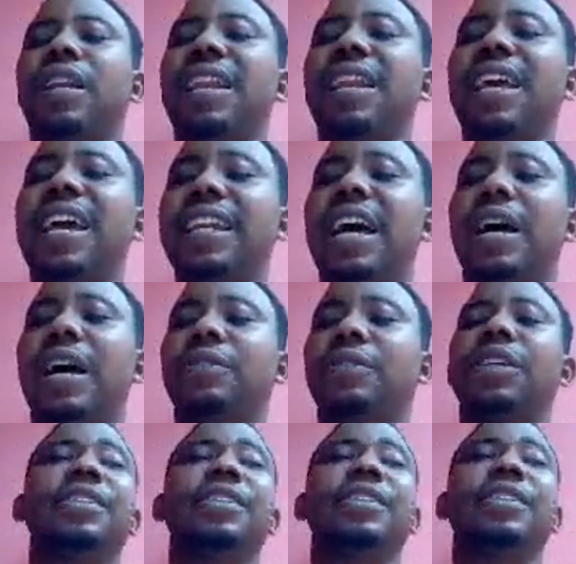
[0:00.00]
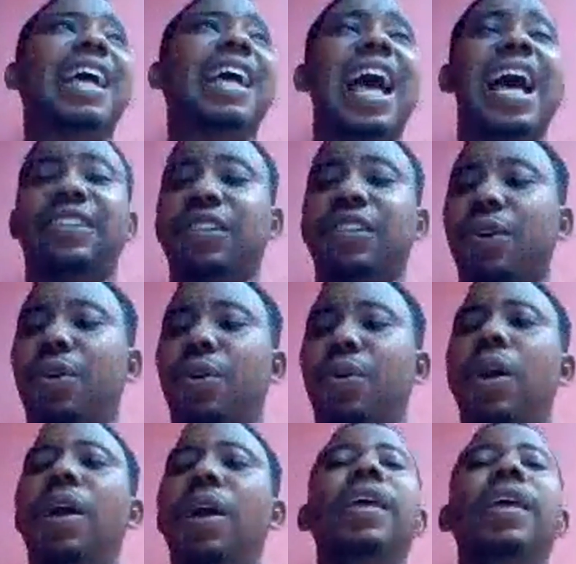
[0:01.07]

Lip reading: laid out in this article,